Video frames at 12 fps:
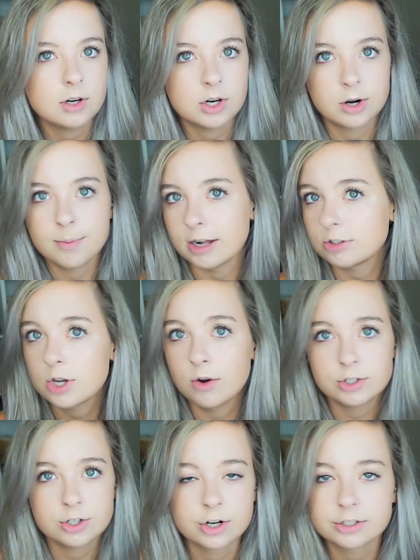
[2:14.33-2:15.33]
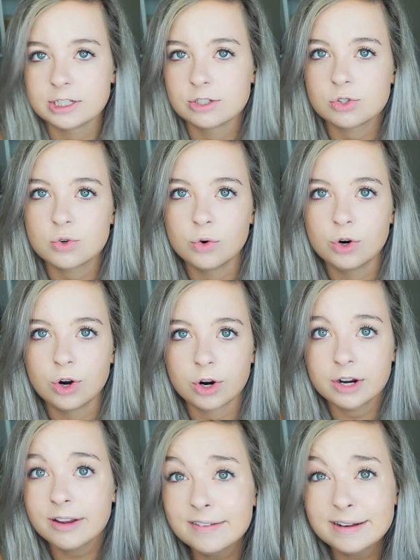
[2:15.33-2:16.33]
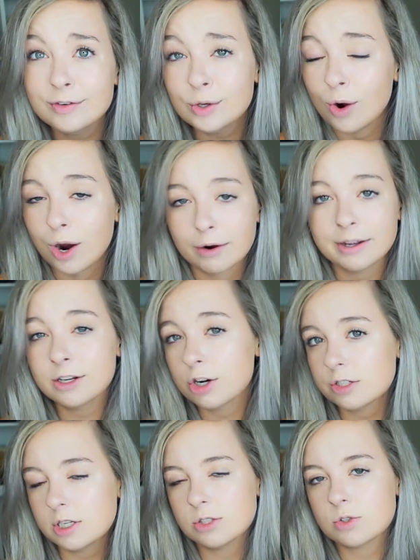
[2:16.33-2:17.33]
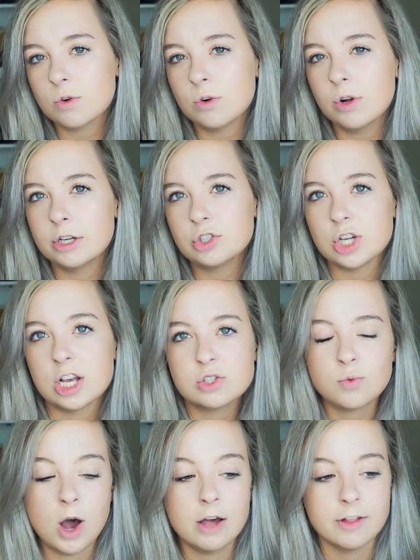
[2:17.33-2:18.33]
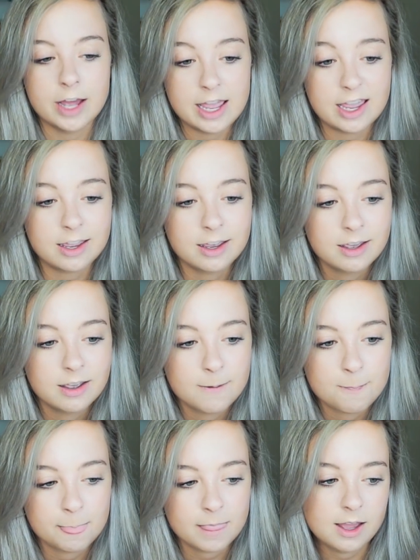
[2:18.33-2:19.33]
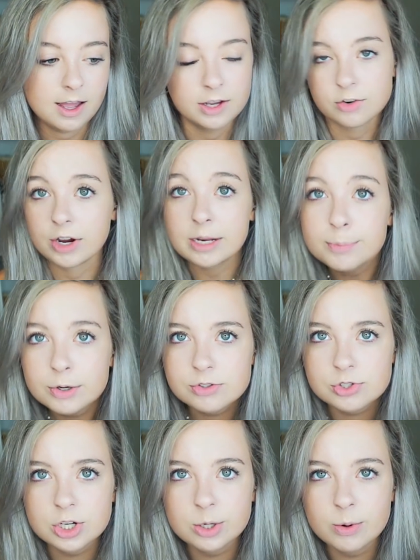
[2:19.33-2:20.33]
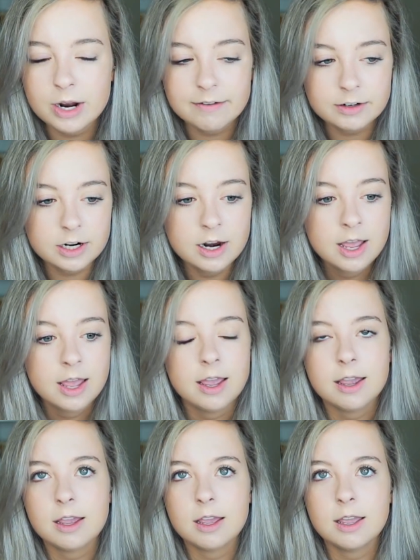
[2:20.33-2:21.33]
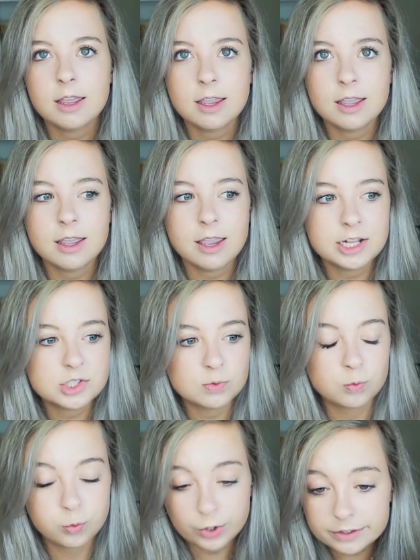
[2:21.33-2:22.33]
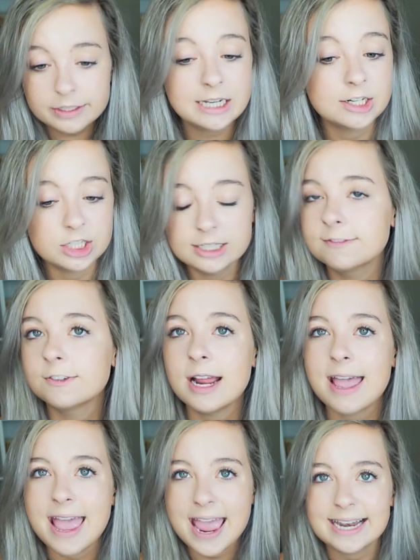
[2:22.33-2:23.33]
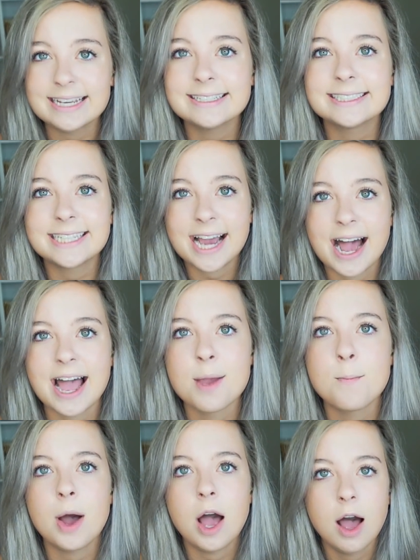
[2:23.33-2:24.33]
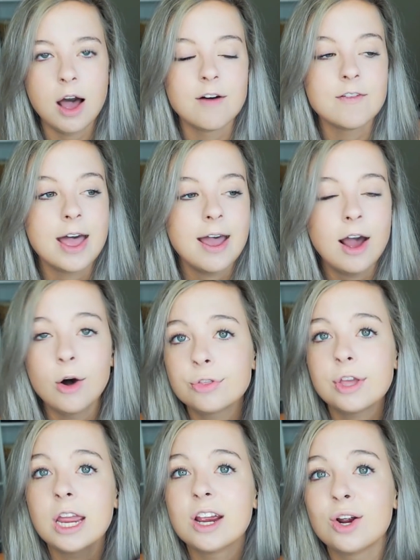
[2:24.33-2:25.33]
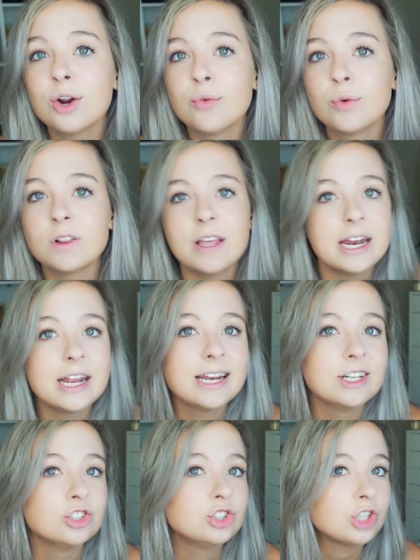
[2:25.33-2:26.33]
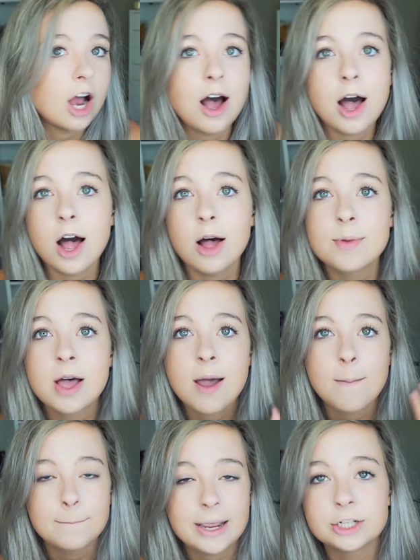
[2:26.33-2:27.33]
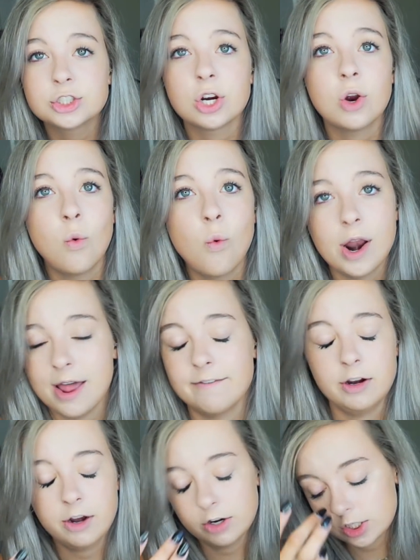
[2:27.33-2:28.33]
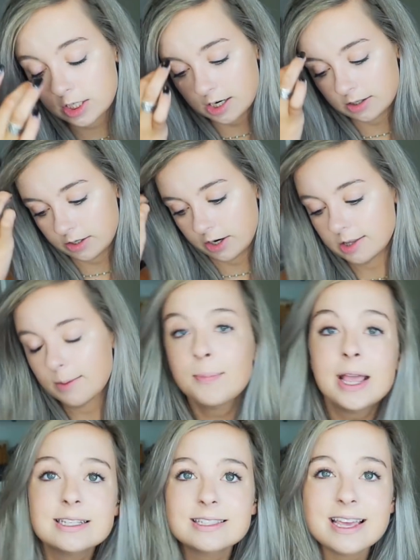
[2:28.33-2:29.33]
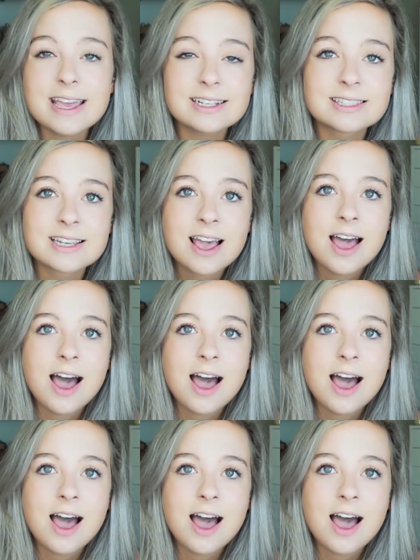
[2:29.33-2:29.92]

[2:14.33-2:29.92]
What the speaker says: or about to go into nursing school, or even if you are in nursing school and just want like a grade booster or whatever. It's really good for any type of healthcare related job, major, whatever. You're just gonna learn the basics